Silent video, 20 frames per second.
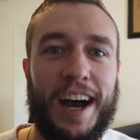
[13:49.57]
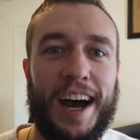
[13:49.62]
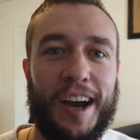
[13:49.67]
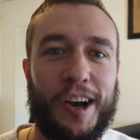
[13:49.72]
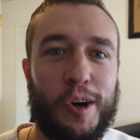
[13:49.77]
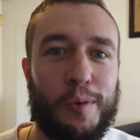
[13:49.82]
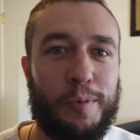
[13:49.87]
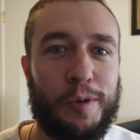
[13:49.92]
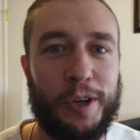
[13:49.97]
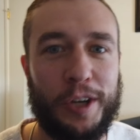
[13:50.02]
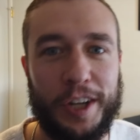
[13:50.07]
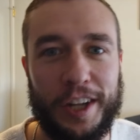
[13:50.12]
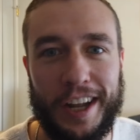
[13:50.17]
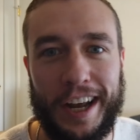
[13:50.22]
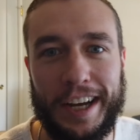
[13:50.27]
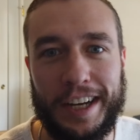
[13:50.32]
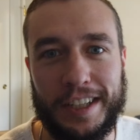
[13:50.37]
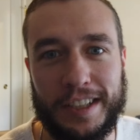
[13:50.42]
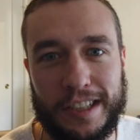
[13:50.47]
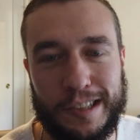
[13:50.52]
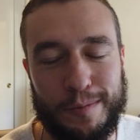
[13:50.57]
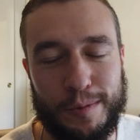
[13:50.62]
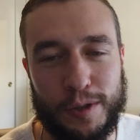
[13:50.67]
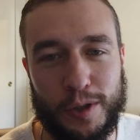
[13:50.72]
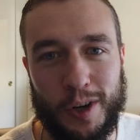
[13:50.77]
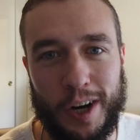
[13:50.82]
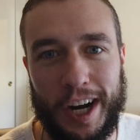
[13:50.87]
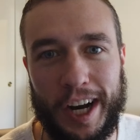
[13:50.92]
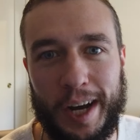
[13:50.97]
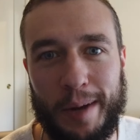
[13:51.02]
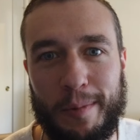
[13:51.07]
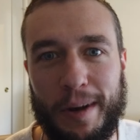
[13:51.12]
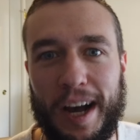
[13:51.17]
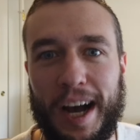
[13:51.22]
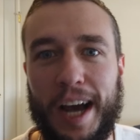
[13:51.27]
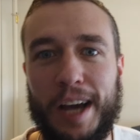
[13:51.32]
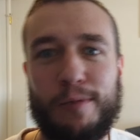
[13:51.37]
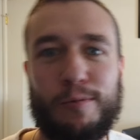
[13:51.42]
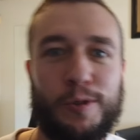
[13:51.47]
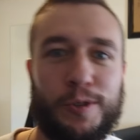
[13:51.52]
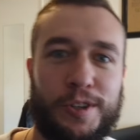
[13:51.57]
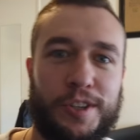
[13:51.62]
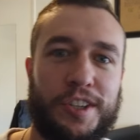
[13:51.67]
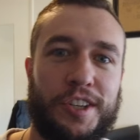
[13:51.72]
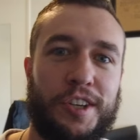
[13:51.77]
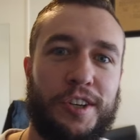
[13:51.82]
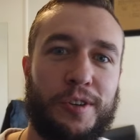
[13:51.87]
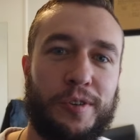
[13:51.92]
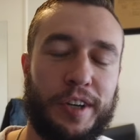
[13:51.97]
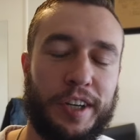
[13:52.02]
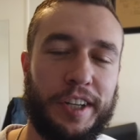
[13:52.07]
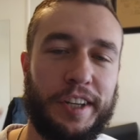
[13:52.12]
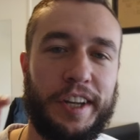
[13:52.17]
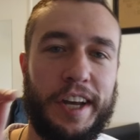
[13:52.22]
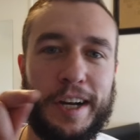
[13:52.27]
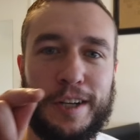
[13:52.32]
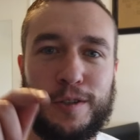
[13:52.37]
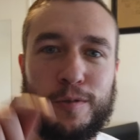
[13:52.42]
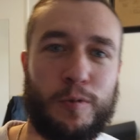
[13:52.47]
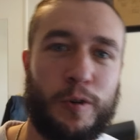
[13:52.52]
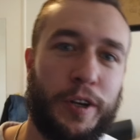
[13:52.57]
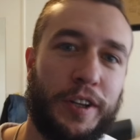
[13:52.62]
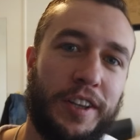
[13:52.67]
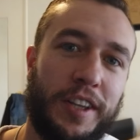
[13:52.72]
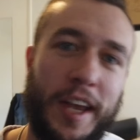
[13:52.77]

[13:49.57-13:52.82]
I hope you can like and subscribe. I will see you in the next one.